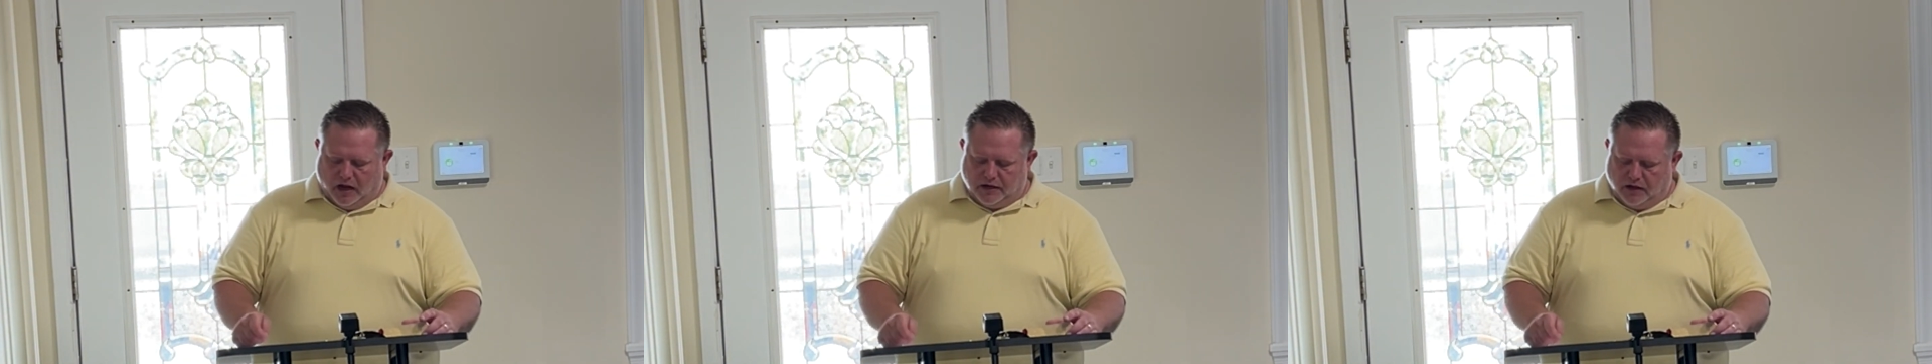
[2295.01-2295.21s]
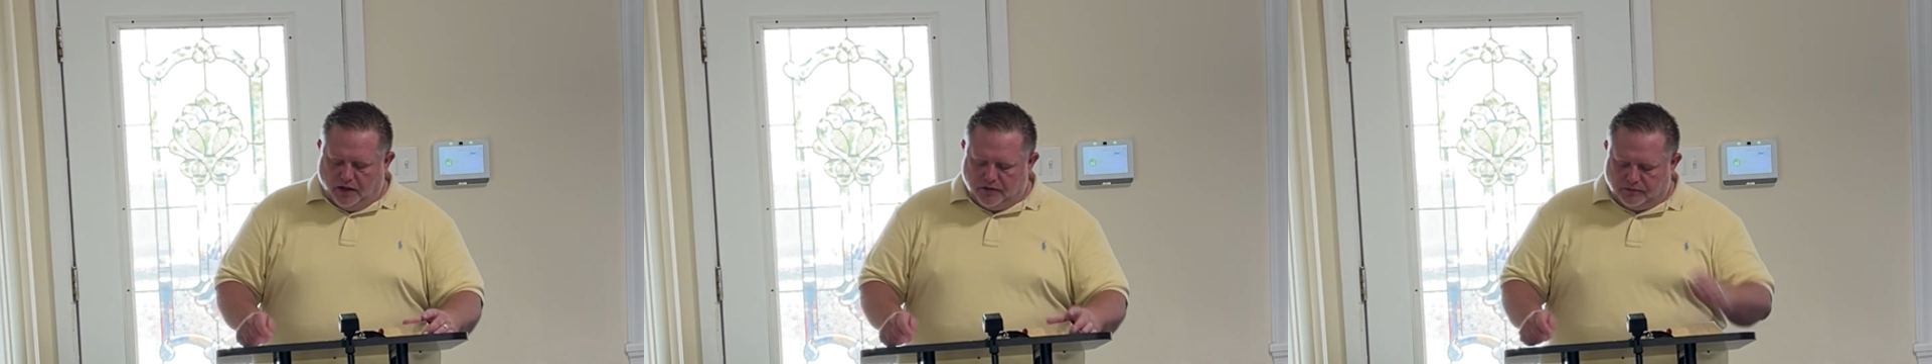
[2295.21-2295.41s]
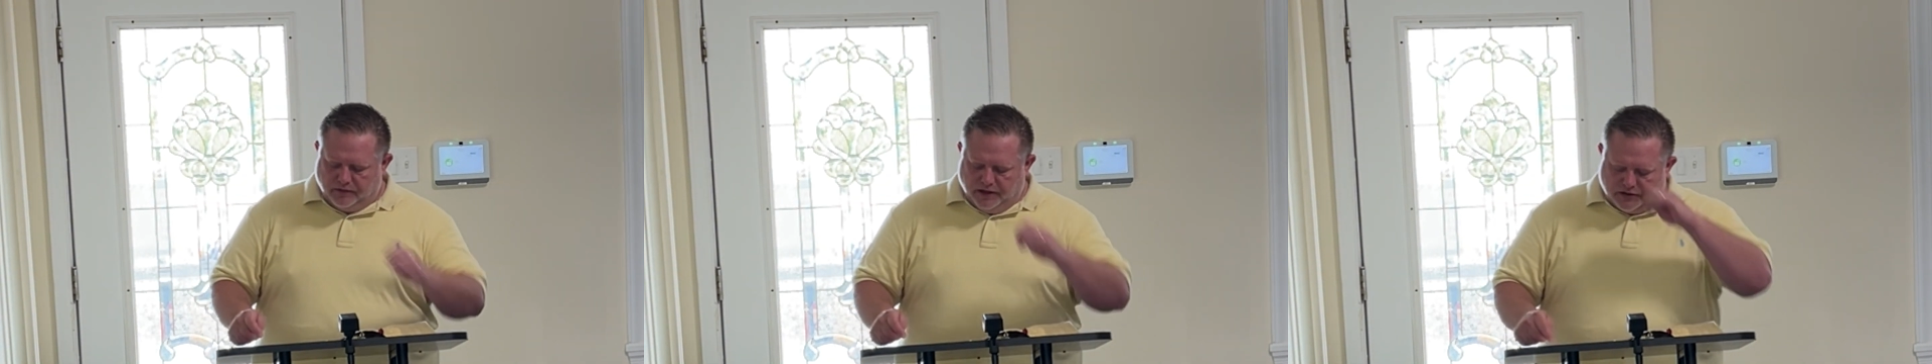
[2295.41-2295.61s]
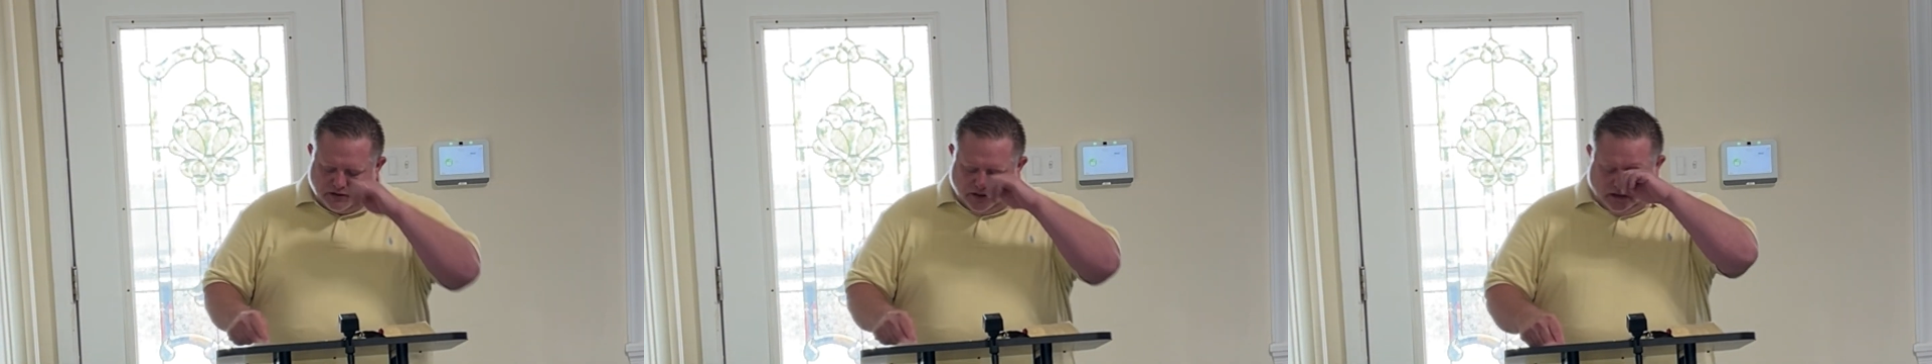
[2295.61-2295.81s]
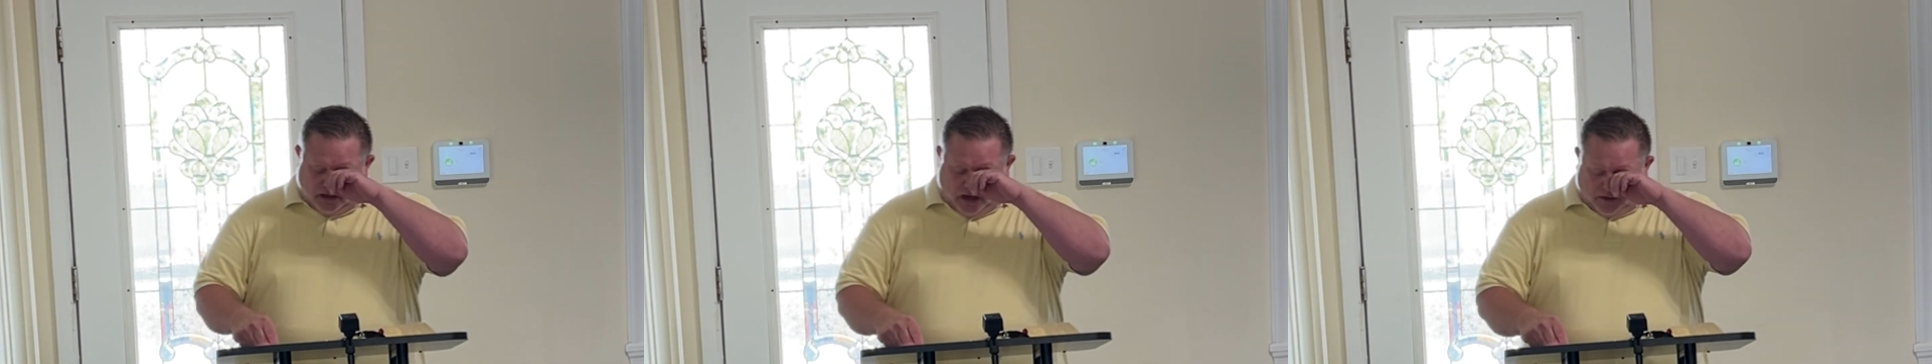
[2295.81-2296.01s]
another
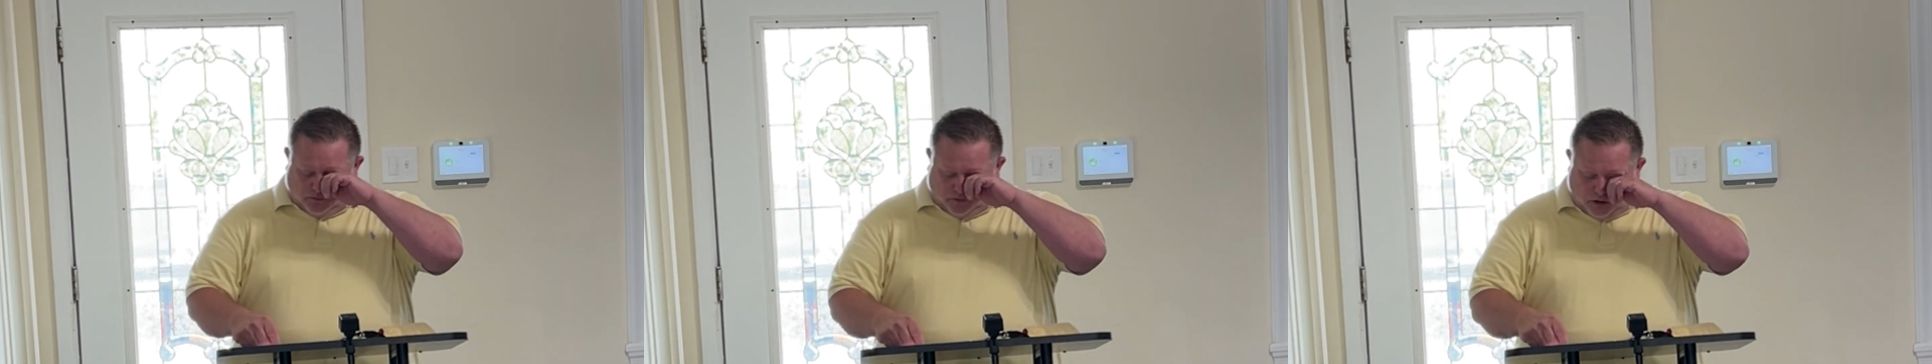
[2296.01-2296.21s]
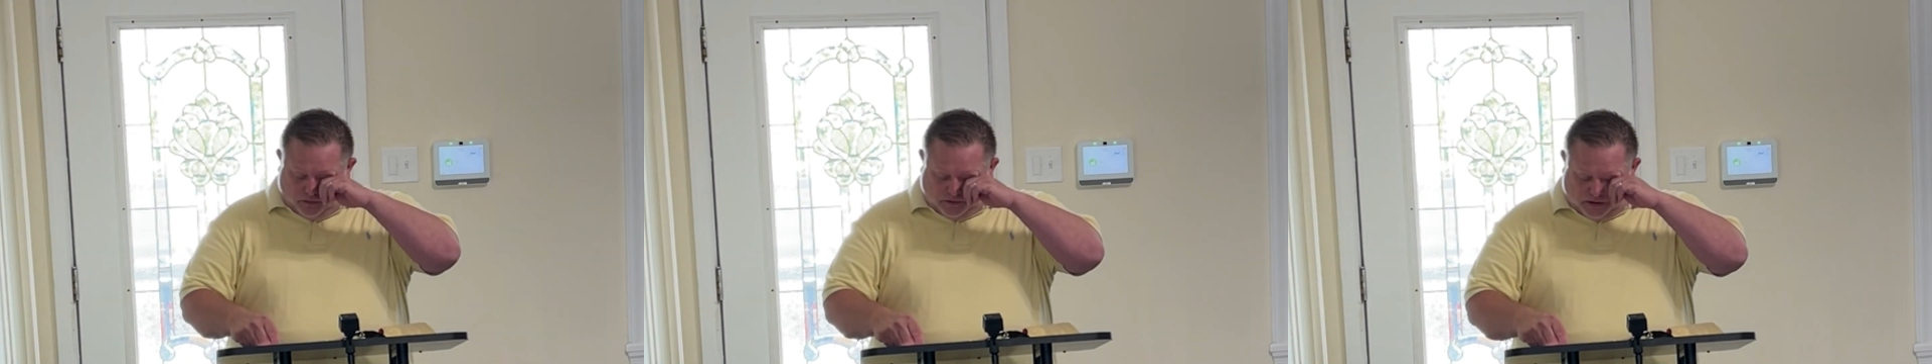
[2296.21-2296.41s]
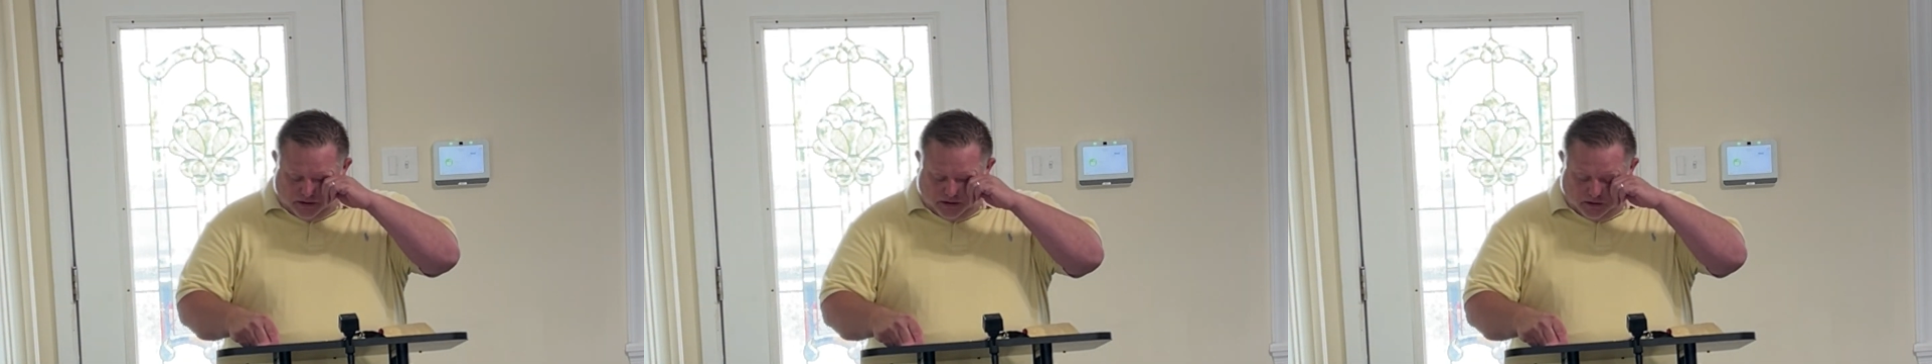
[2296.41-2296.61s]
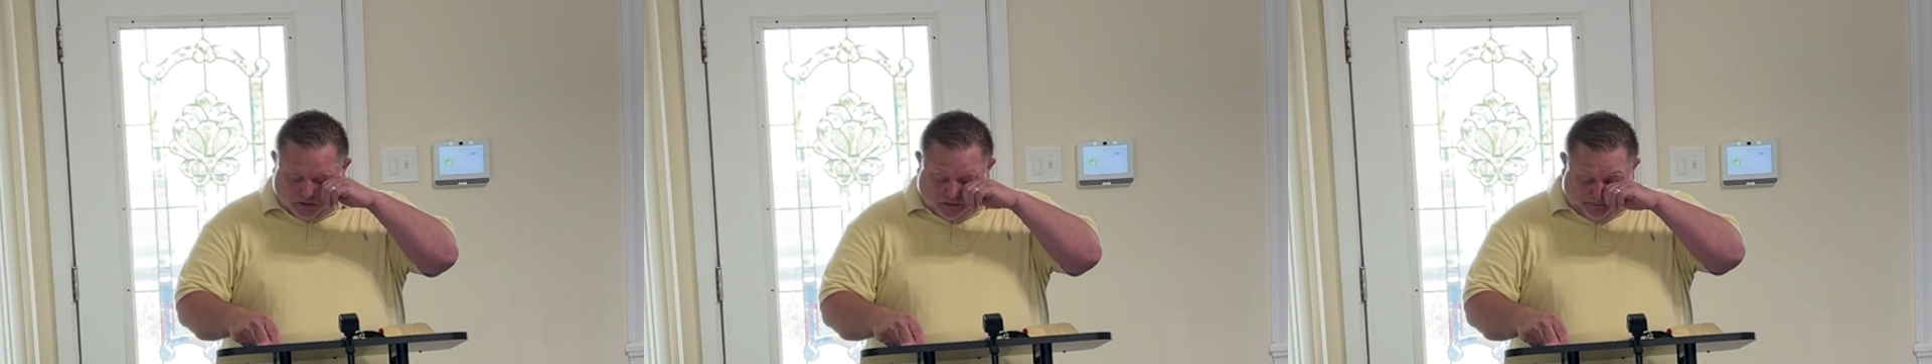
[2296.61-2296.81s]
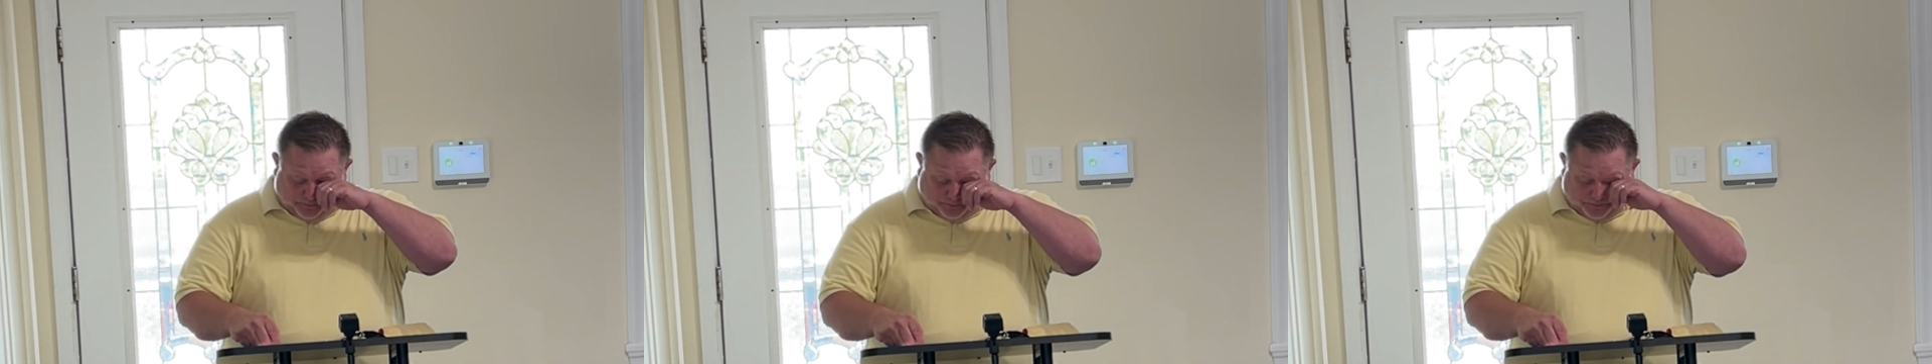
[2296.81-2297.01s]
reason I wrote to
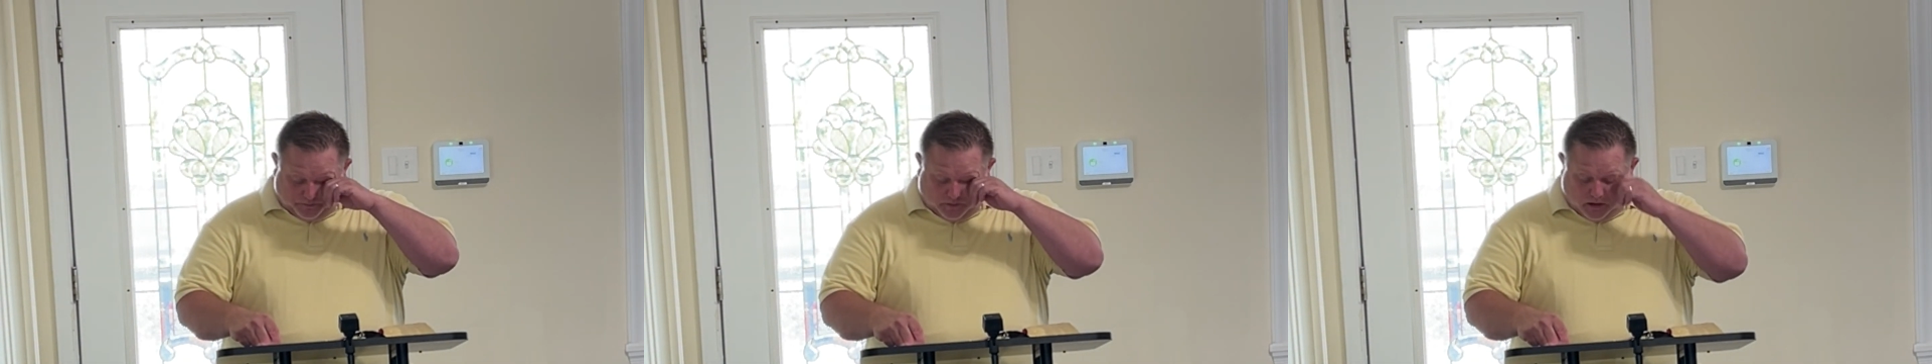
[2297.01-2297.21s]
you